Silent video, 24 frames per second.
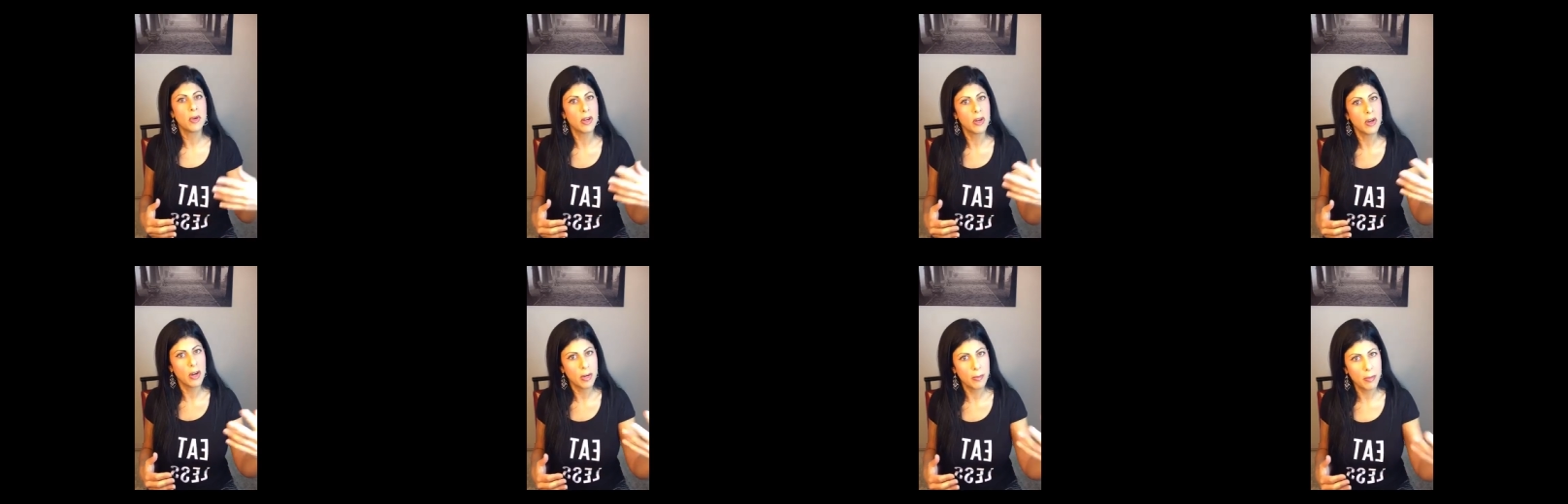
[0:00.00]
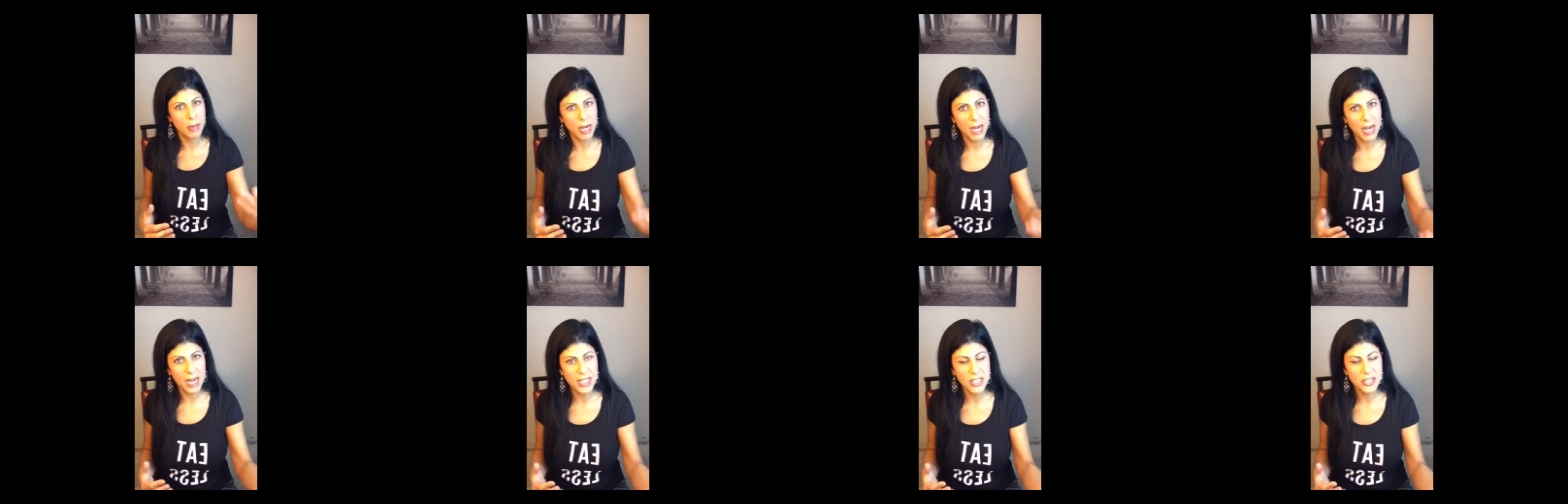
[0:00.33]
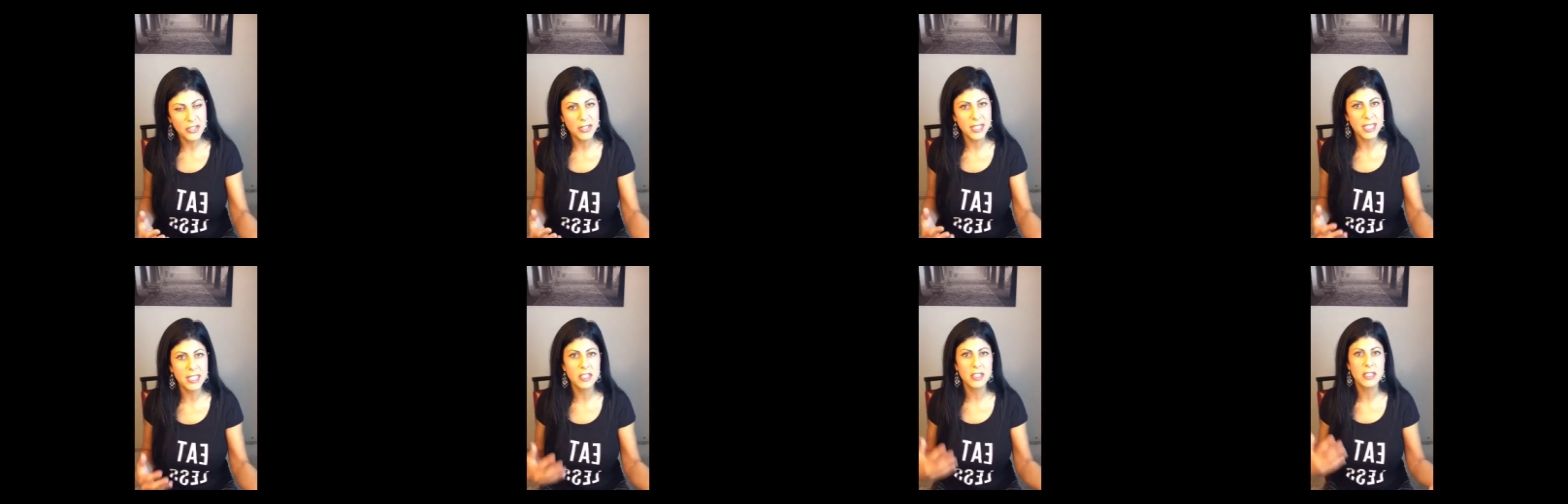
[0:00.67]

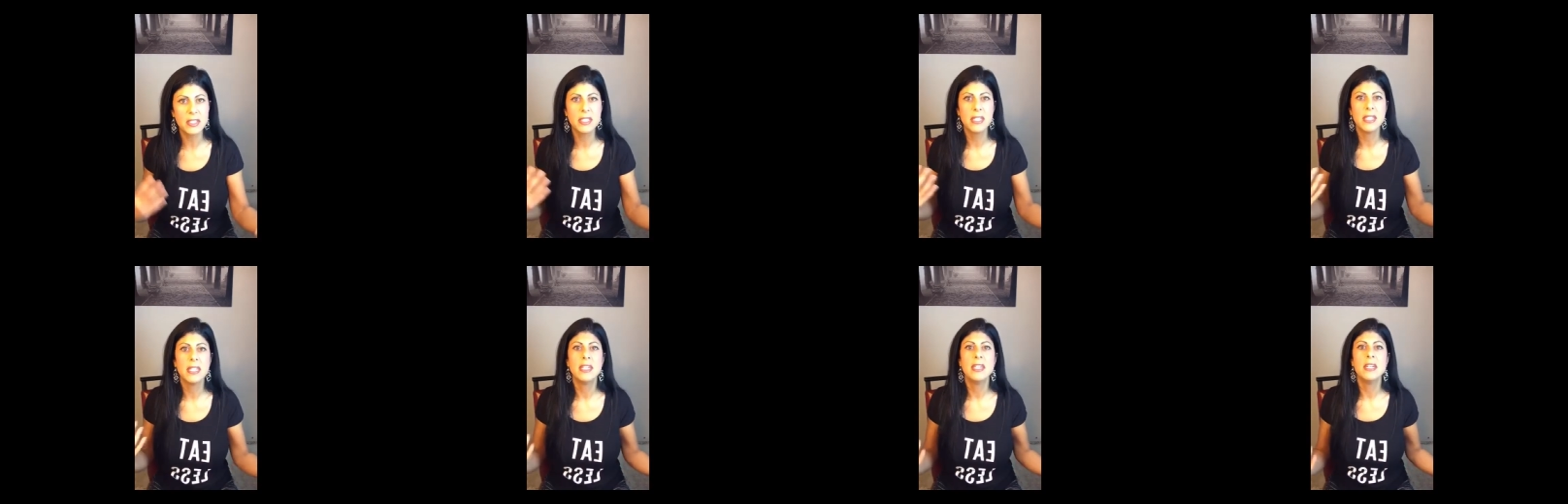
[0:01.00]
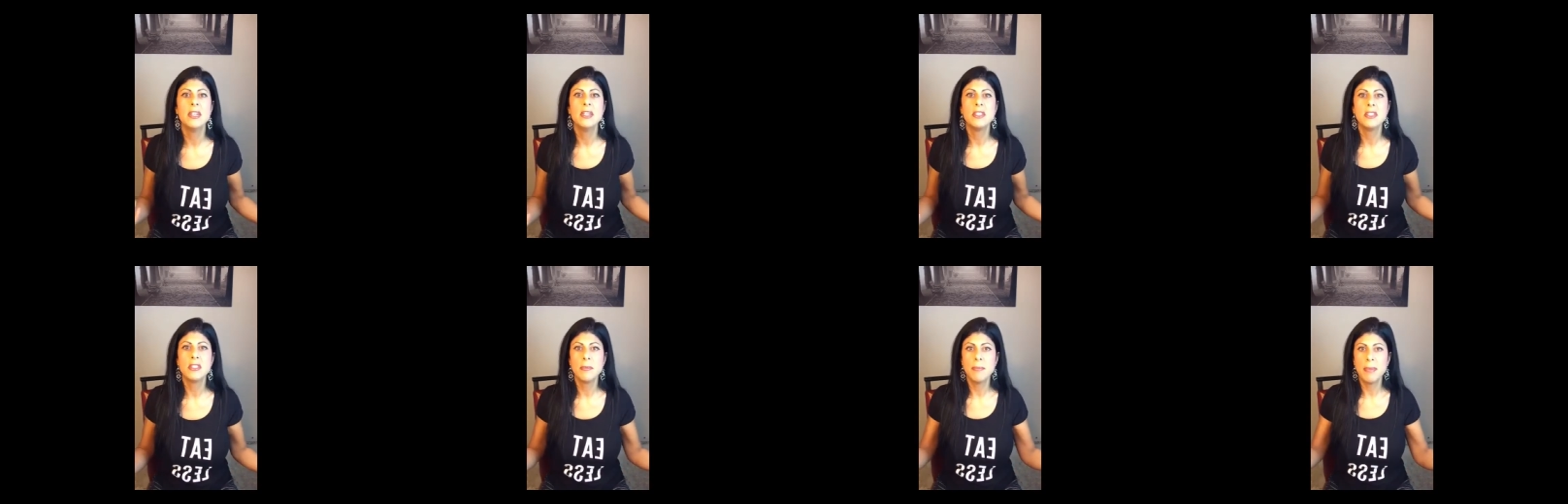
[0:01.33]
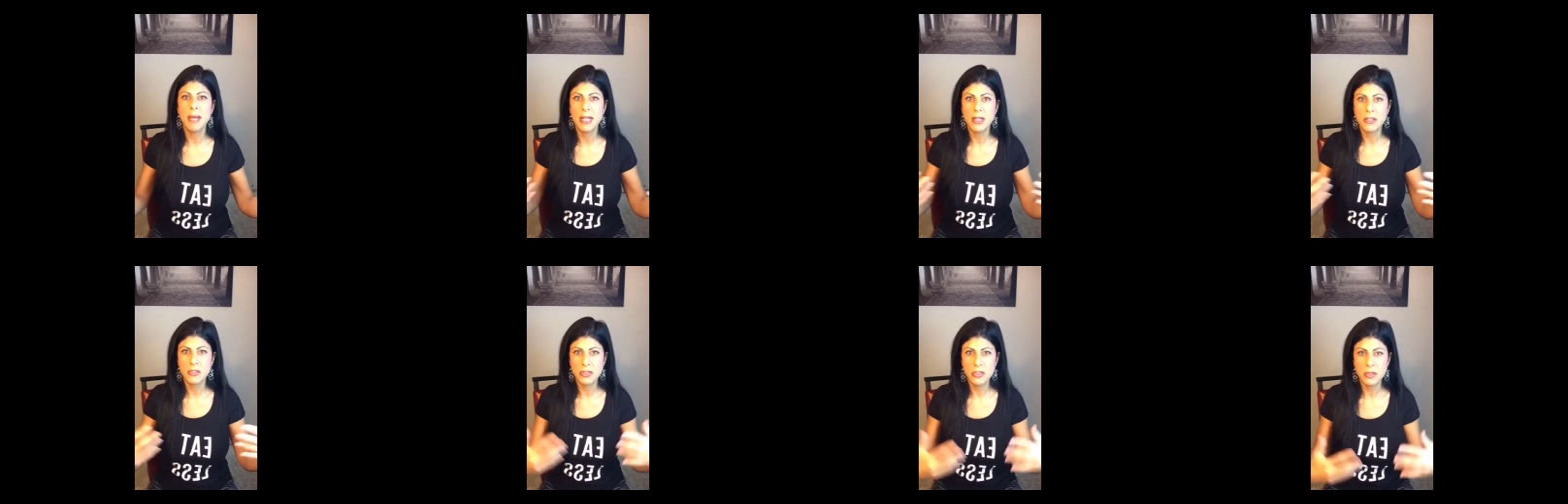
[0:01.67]
carbohydrates to
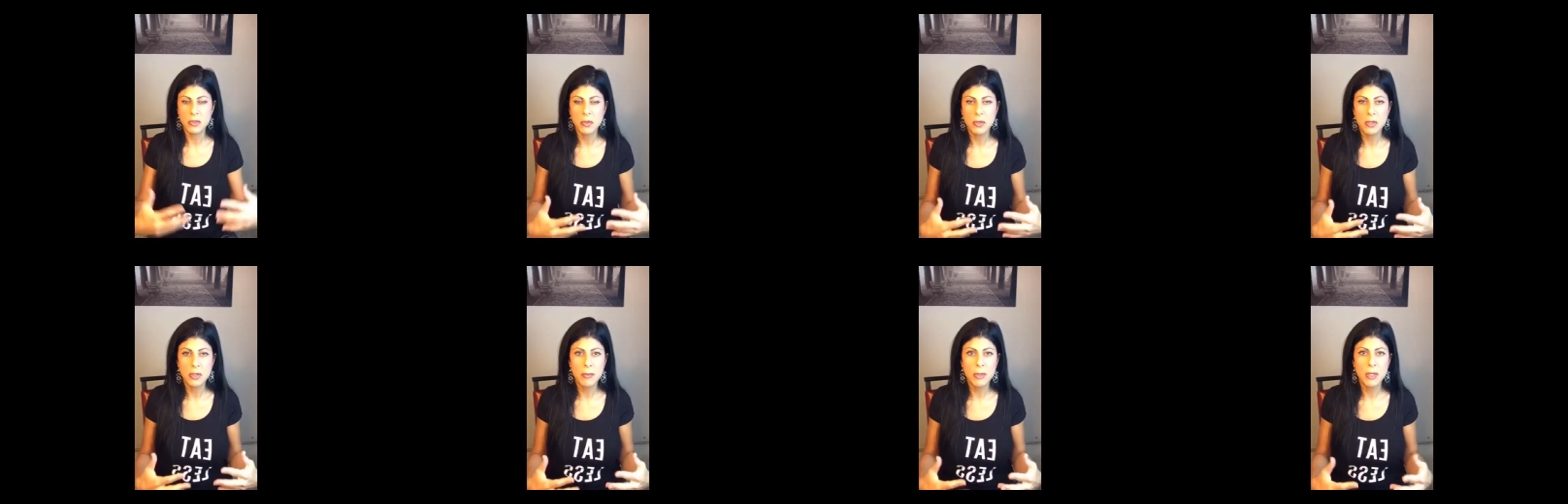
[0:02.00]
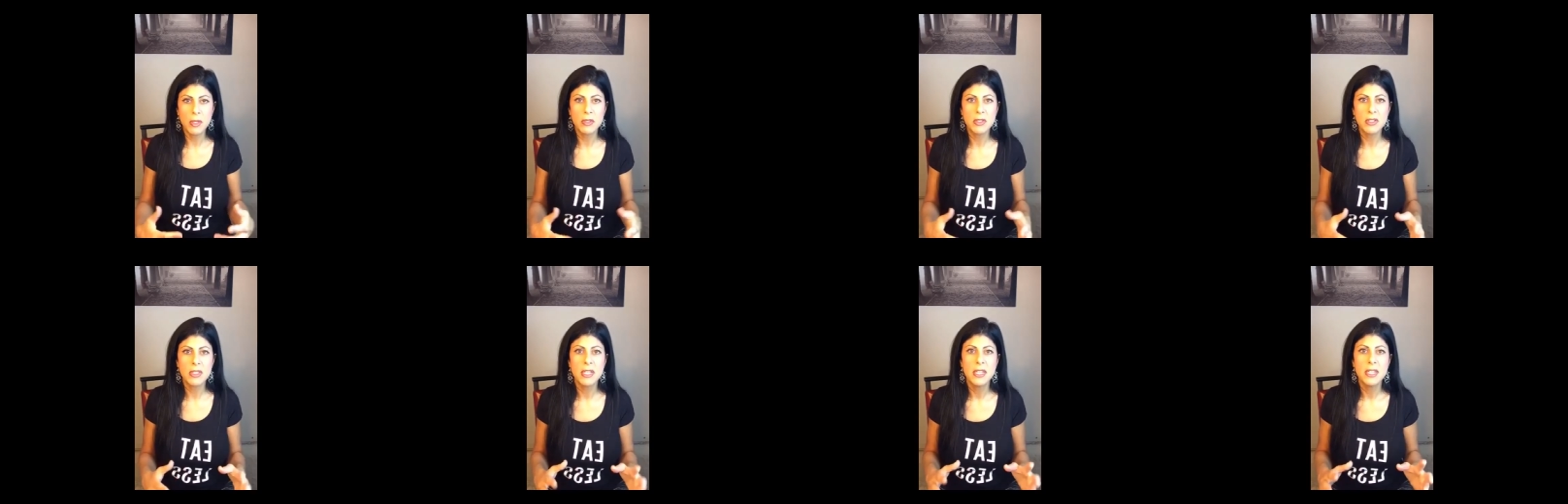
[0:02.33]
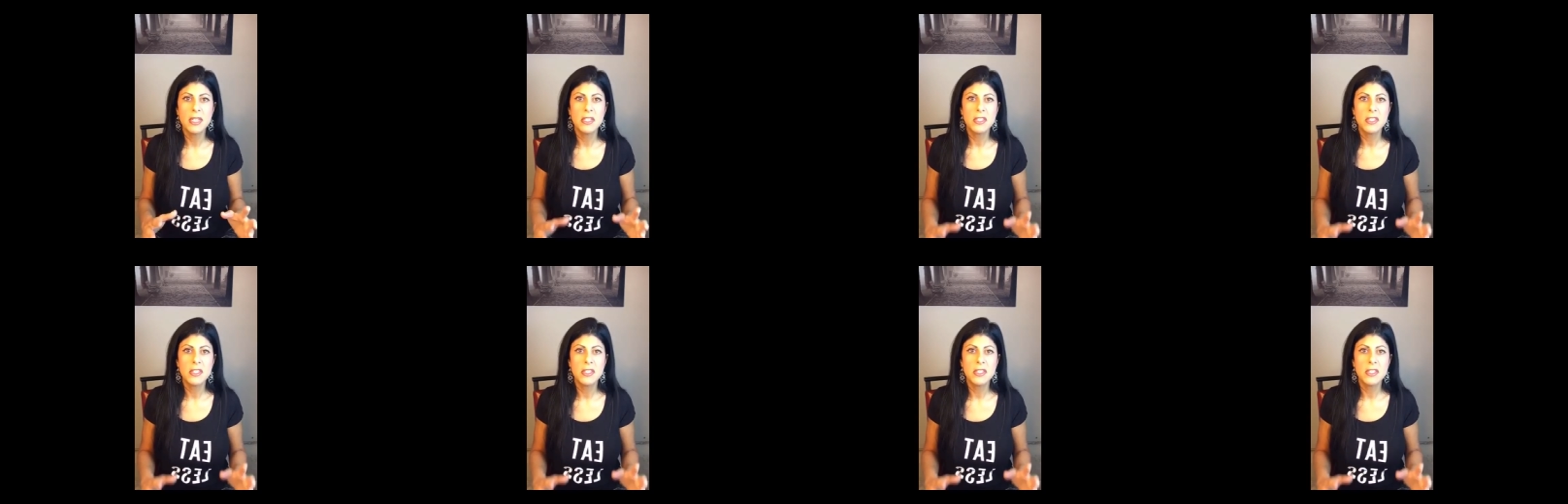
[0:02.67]
balance your hormones.